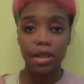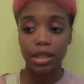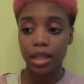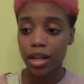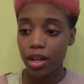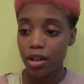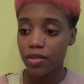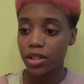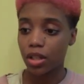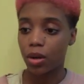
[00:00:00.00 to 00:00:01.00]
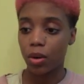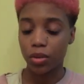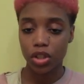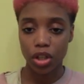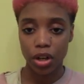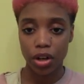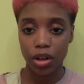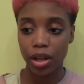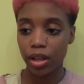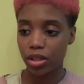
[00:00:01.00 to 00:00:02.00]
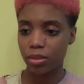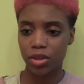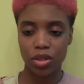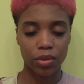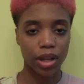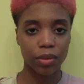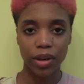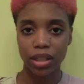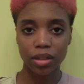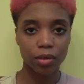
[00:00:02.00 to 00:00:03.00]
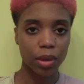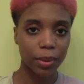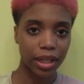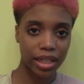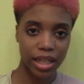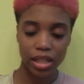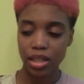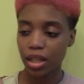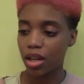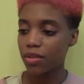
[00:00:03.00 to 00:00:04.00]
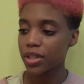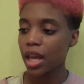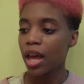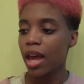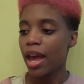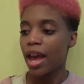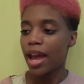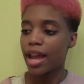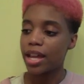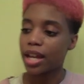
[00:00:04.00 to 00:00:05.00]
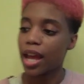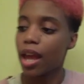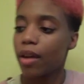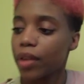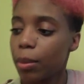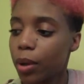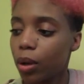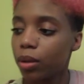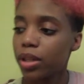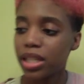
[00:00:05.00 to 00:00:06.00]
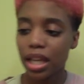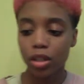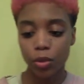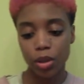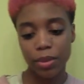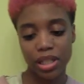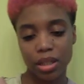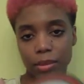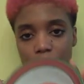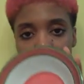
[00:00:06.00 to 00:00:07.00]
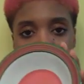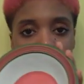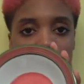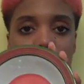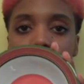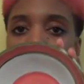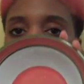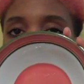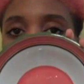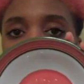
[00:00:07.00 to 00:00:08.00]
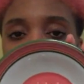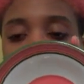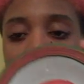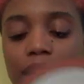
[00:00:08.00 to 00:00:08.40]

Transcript: Gloves, get an old shirt, use some just regular rubber latex gloves, and I have a bowl. It's not a real mixing bowl, but it's a bowl that does fine.